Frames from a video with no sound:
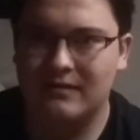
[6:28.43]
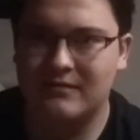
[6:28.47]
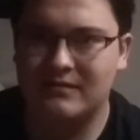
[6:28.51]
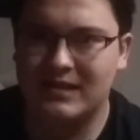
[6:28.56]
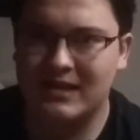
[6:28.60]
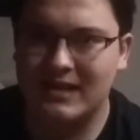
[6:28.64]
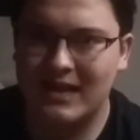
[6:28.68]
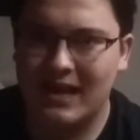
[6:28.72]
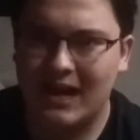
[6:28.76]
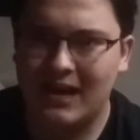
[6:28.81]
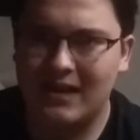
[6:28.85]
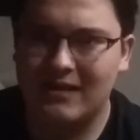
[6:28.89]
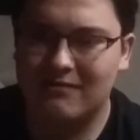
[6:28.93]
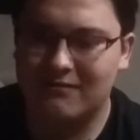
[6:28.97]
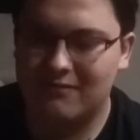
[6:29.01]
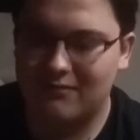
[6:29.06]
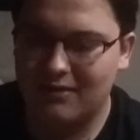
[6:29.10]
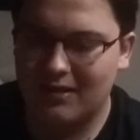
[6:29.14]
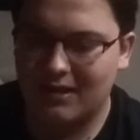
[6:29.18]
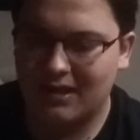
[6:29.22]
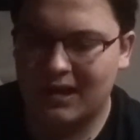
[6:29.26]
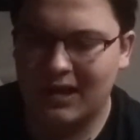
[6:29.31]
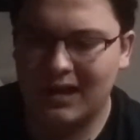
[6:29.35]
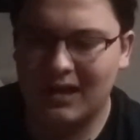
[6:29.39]
Did not
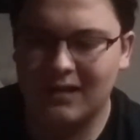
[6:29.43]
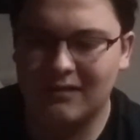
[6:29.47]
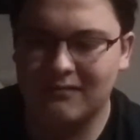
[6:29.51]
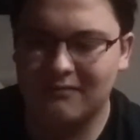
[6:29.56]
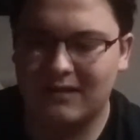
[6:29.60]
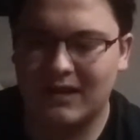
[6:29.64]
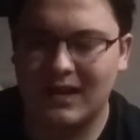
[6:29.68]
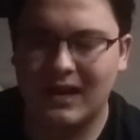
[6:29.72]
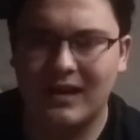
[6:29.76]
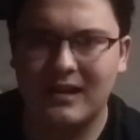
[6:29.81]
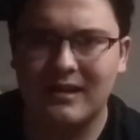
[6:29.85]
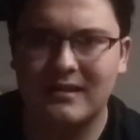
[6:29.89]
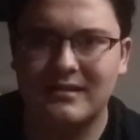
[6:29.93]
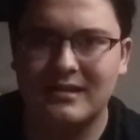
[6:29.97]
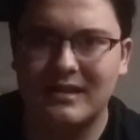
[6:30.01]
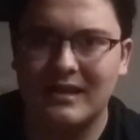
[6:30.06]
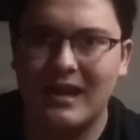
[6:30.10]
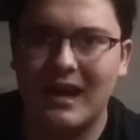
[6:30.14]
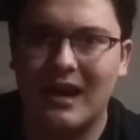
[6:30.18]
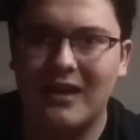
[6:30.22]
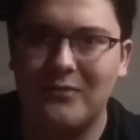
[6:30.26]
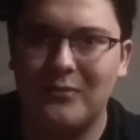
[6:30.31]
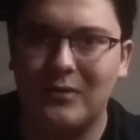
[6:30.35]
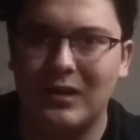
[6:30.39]

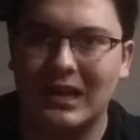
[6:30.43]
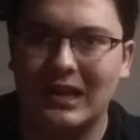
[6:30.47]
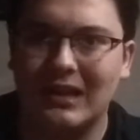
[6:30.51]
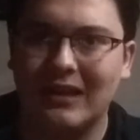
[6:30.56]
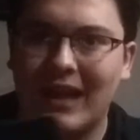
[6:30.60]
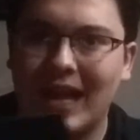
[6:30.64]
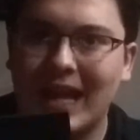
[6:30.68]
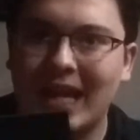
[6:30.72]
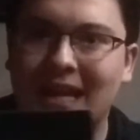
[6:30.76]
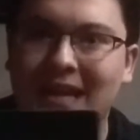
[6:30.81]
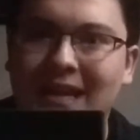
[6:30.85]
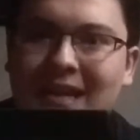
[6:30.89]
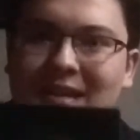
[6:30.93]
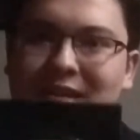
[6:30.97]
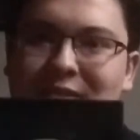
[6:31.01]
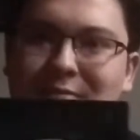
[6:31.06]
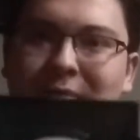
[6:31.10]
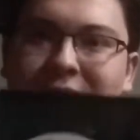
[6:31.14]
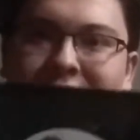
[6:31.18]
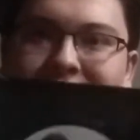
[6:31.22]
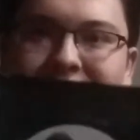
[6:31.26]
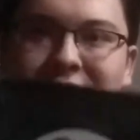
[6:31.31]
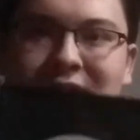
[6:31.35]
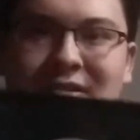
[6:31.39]
really like it as
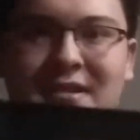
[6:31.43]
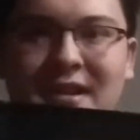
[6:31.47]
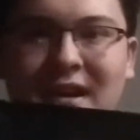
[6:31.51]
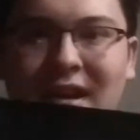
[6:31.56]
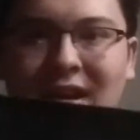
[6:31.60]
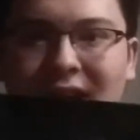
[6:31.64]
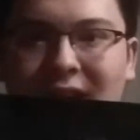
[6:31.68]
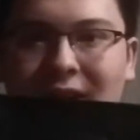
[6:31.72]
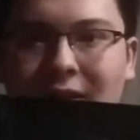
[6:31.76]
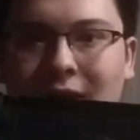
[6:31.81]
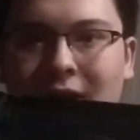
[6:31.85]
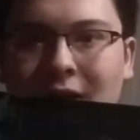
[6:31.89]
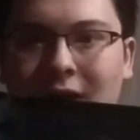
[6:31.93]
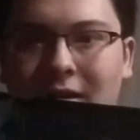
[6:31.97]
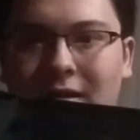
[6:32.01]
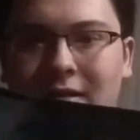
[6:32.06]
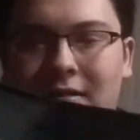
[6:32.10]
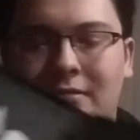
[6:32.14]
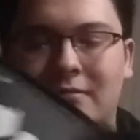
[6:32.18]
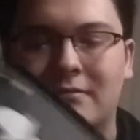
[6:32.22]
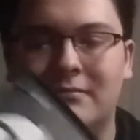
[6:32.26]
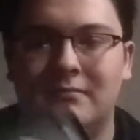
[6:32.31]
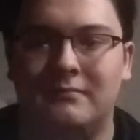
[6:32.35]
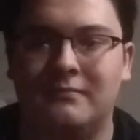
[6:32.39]
much as
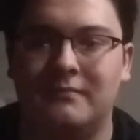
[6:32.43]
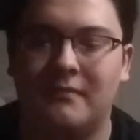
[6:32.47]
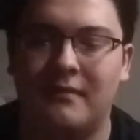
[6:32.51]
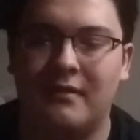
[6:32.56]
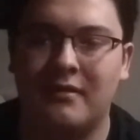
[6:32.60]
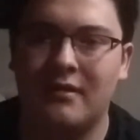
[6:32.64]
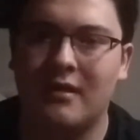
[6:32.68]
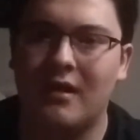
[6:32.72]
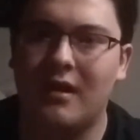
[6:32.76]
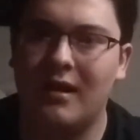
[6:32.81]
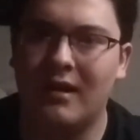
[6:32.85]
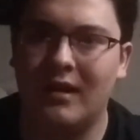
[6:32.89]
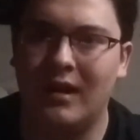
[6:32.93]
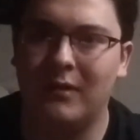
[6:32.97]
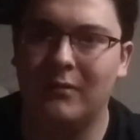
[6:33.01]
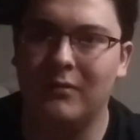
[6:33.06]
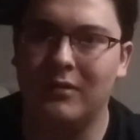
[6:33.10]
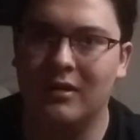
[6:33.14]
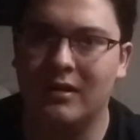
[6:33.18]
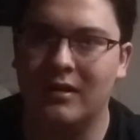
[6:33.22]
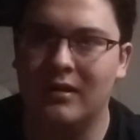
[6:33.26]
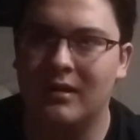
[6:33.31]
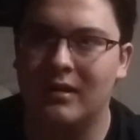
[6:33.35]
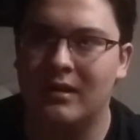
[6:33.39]
I thought I
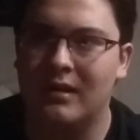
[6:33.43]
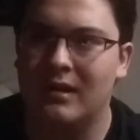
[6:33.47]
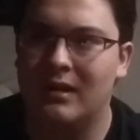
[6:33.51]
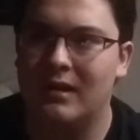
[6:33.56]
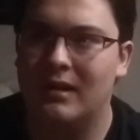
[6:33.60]
would.